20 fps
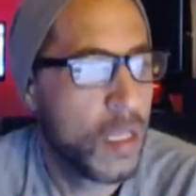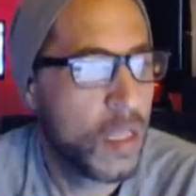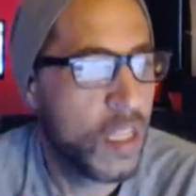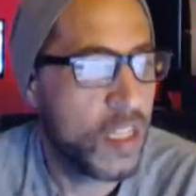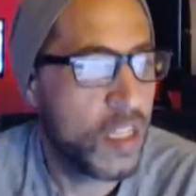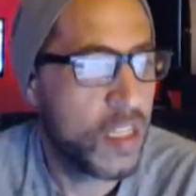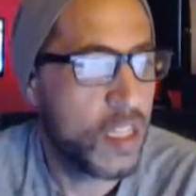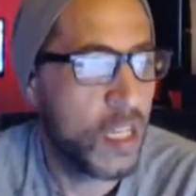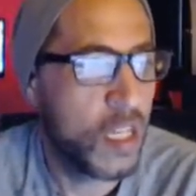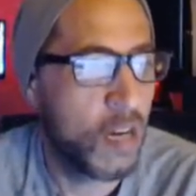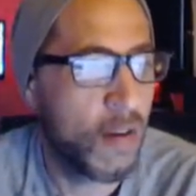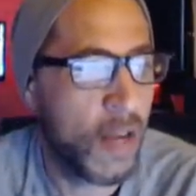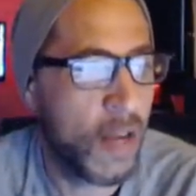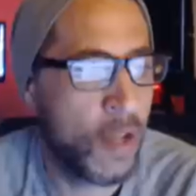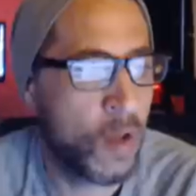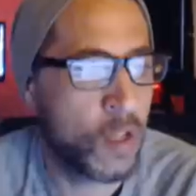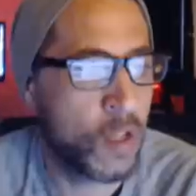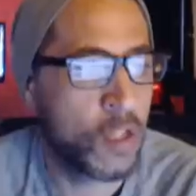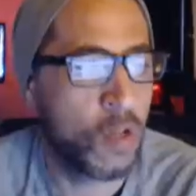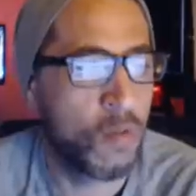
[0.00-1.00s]
This year, I
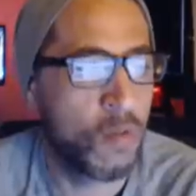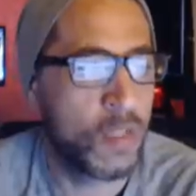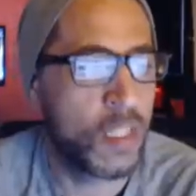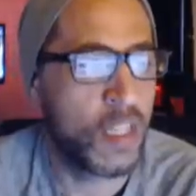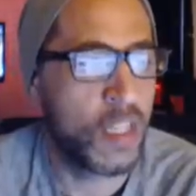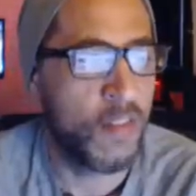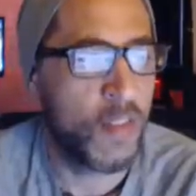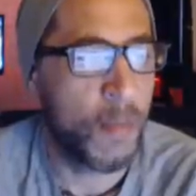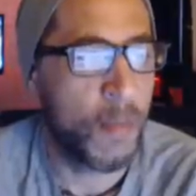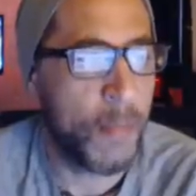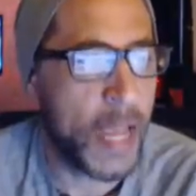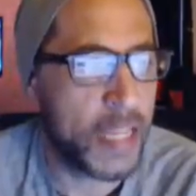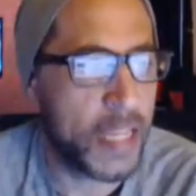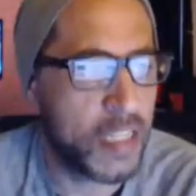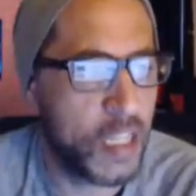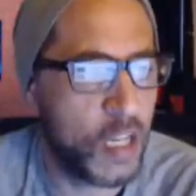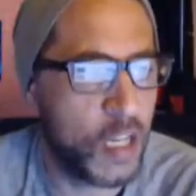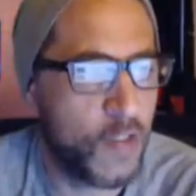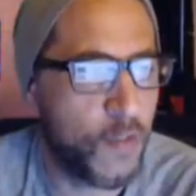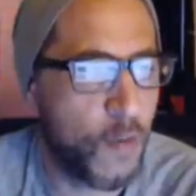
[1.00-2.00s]
also received a
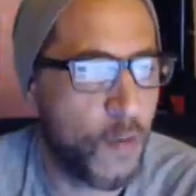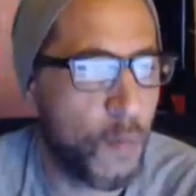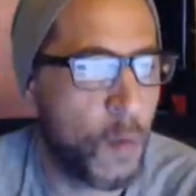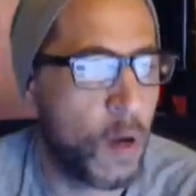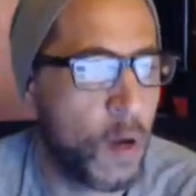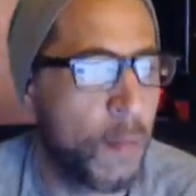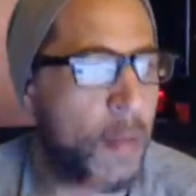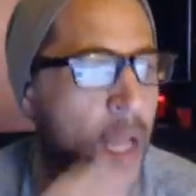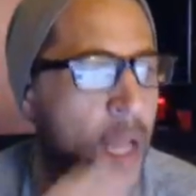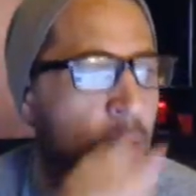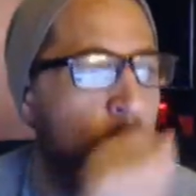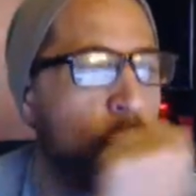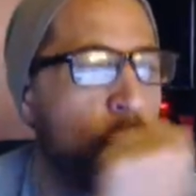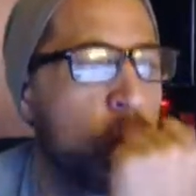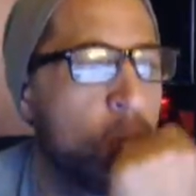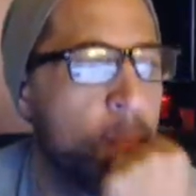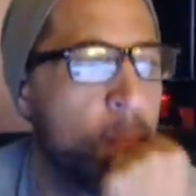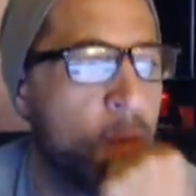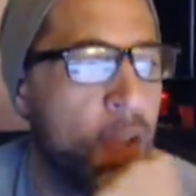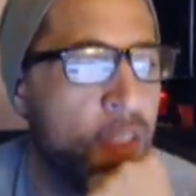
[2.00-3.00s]
message from one of my
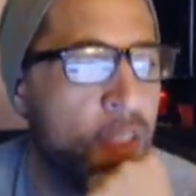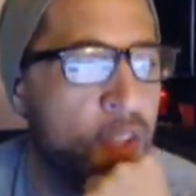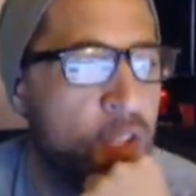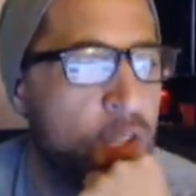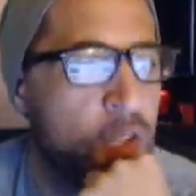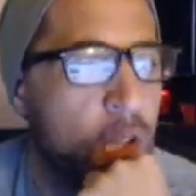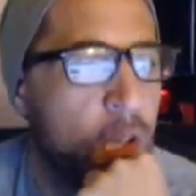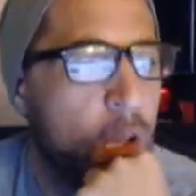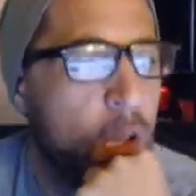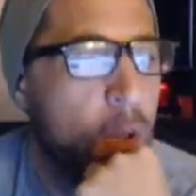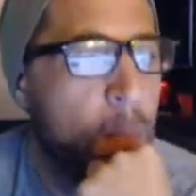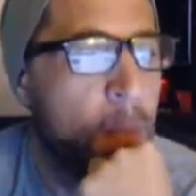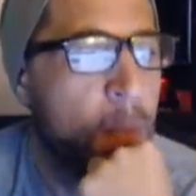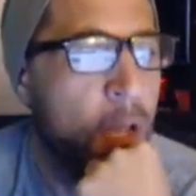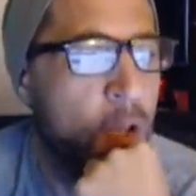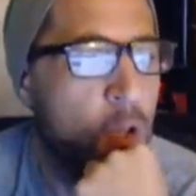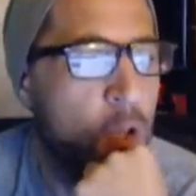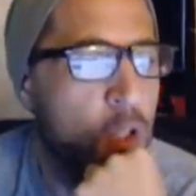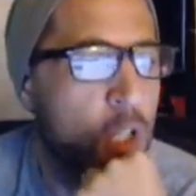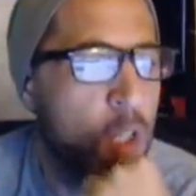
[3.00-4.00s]
older brothers.
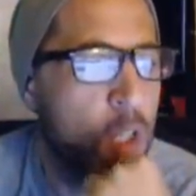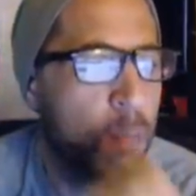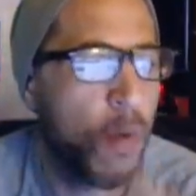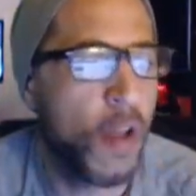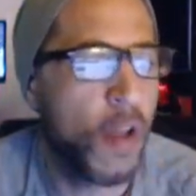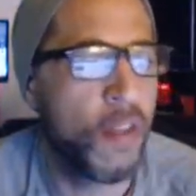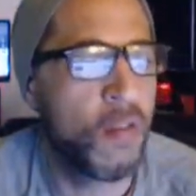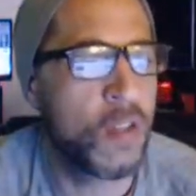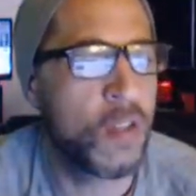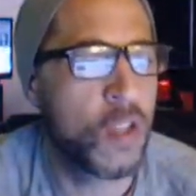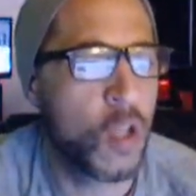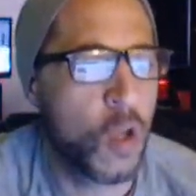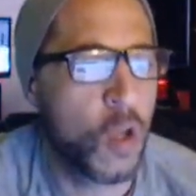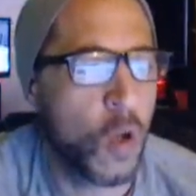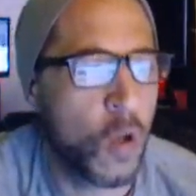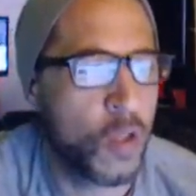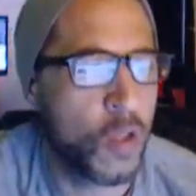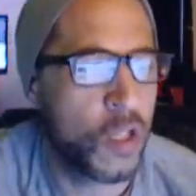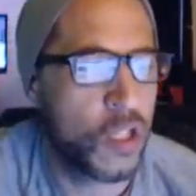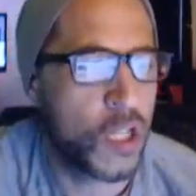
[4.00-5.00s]
My oldest brother is the
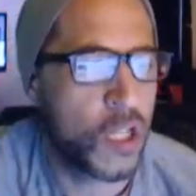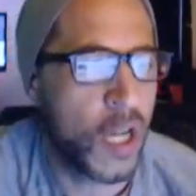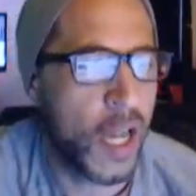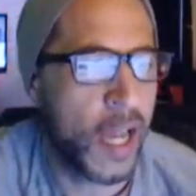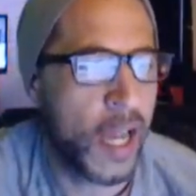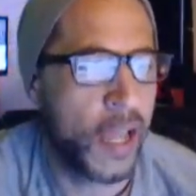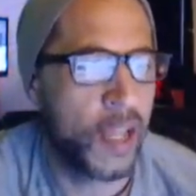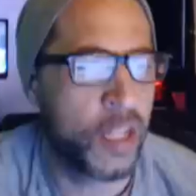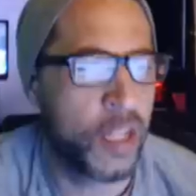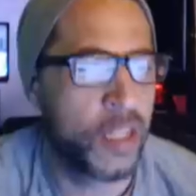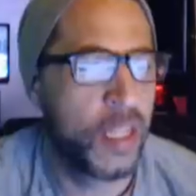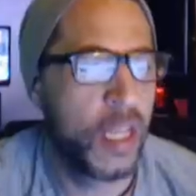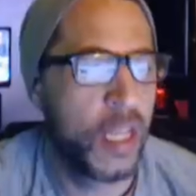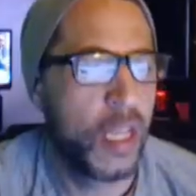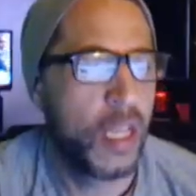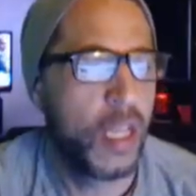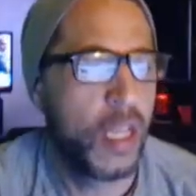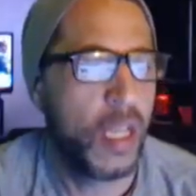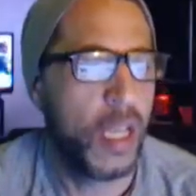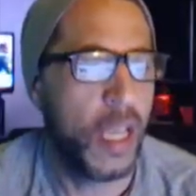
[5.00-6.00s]
golden child,
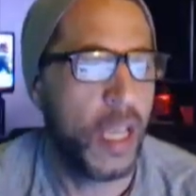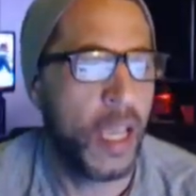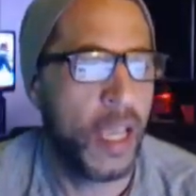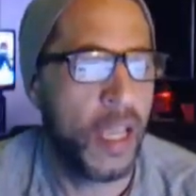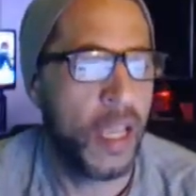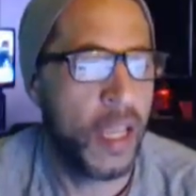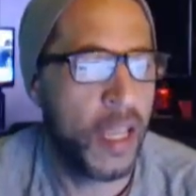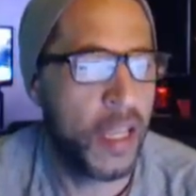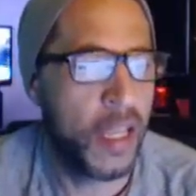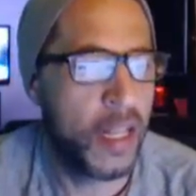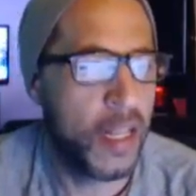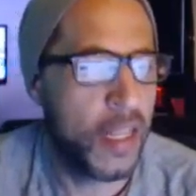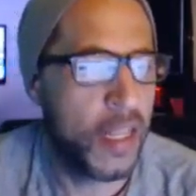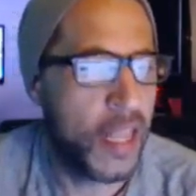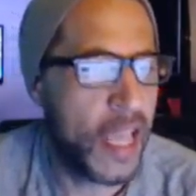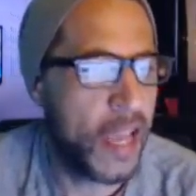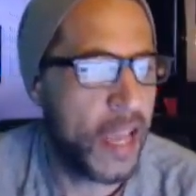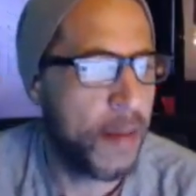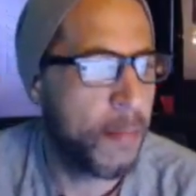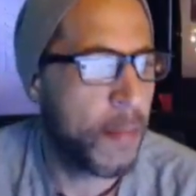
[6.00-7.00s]
and
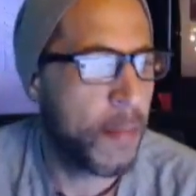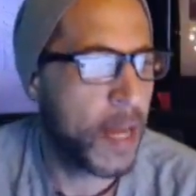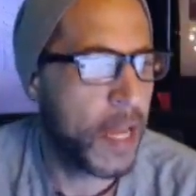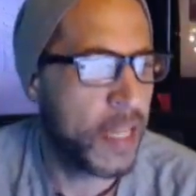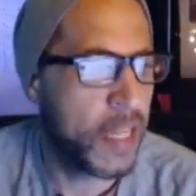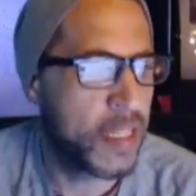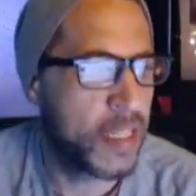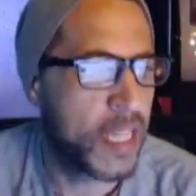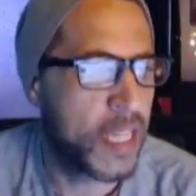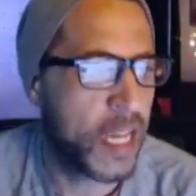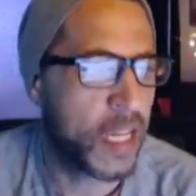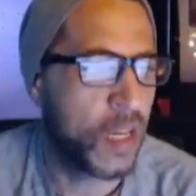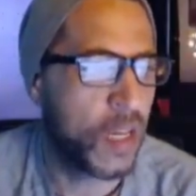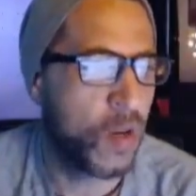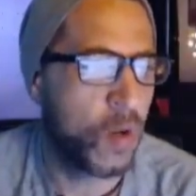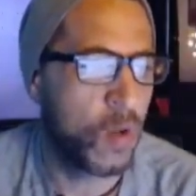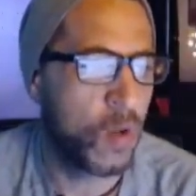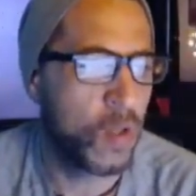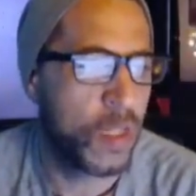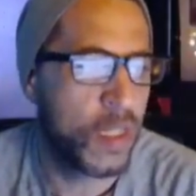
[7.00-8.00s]
then my second
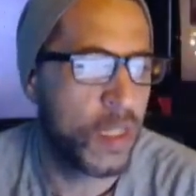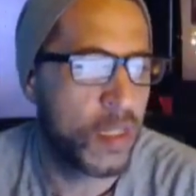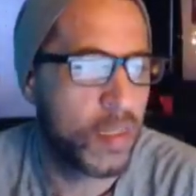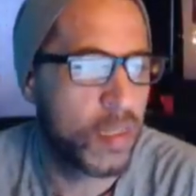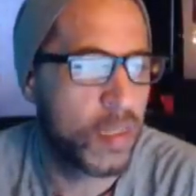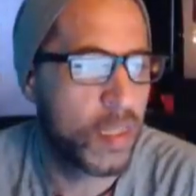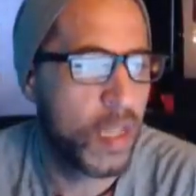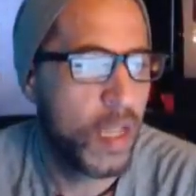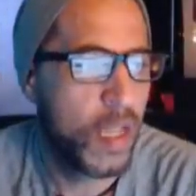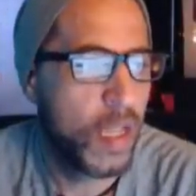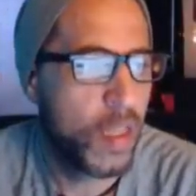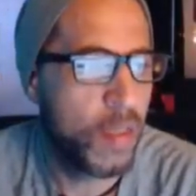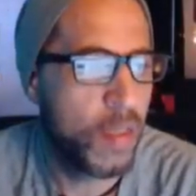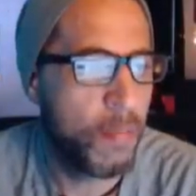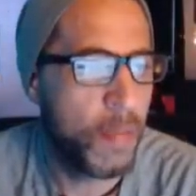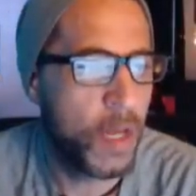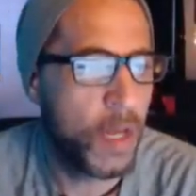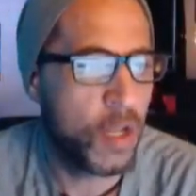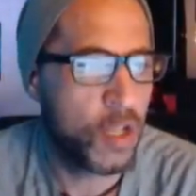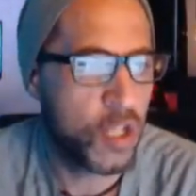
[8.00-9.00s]
oldest, the
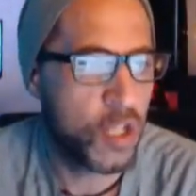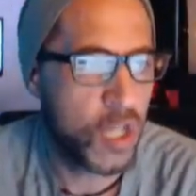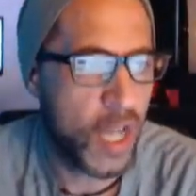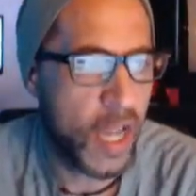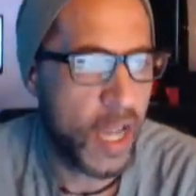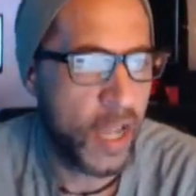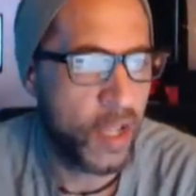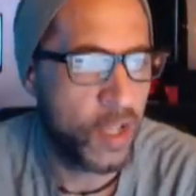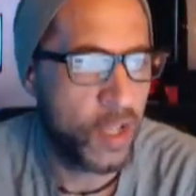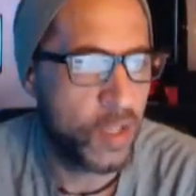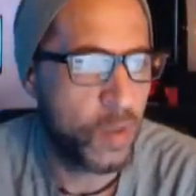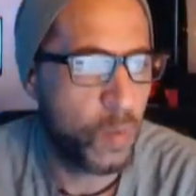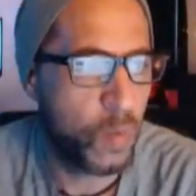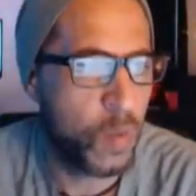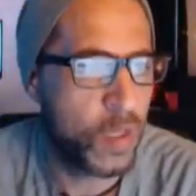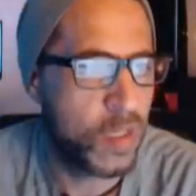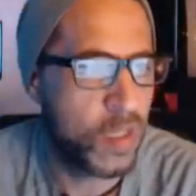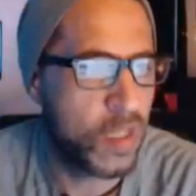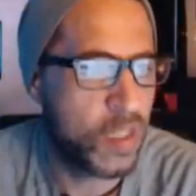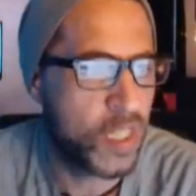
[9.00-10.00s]
middle child,
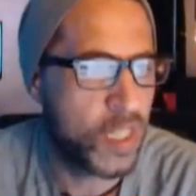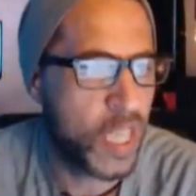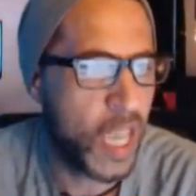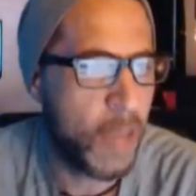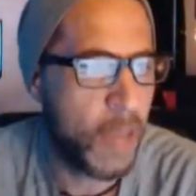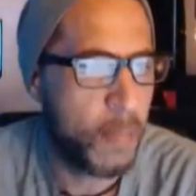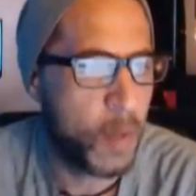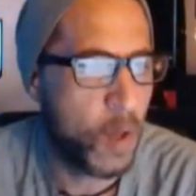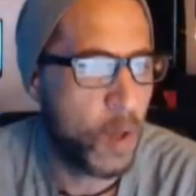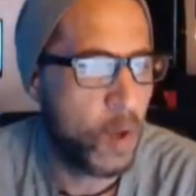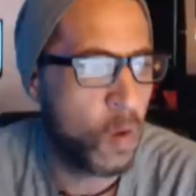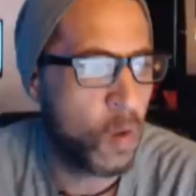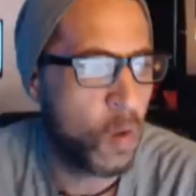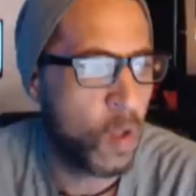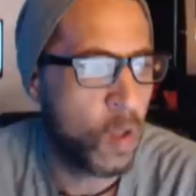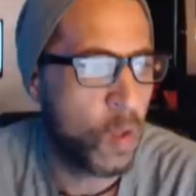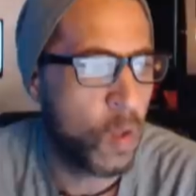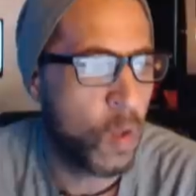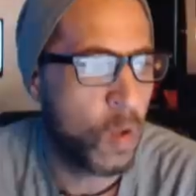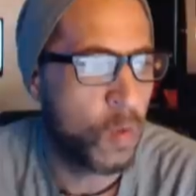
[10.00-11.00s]
was the scapegoat
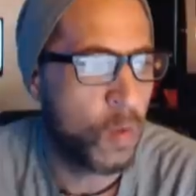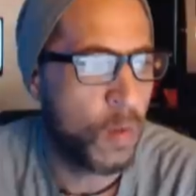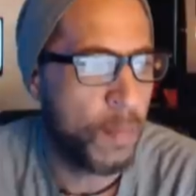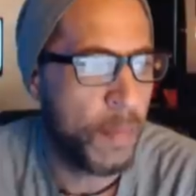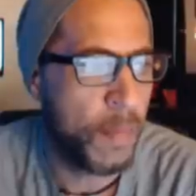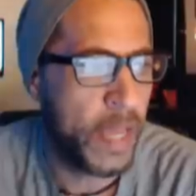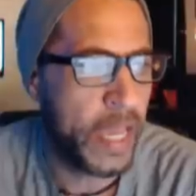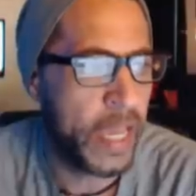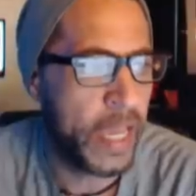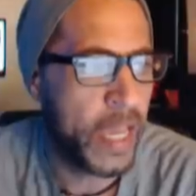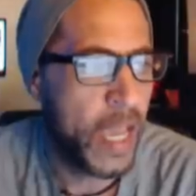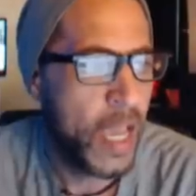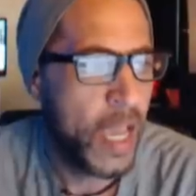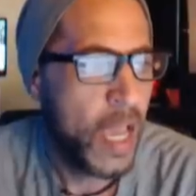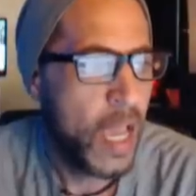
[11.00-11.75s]
along with me.